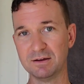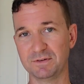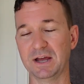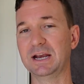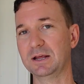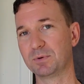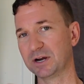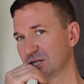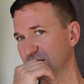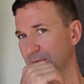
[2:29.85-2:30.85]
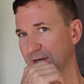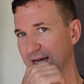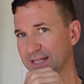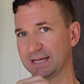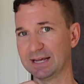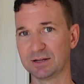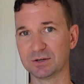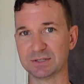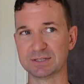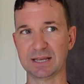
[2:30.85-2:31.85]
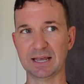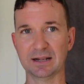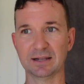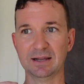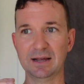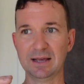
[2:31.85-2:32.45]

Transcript: for any apprentice chippy out there, because it'll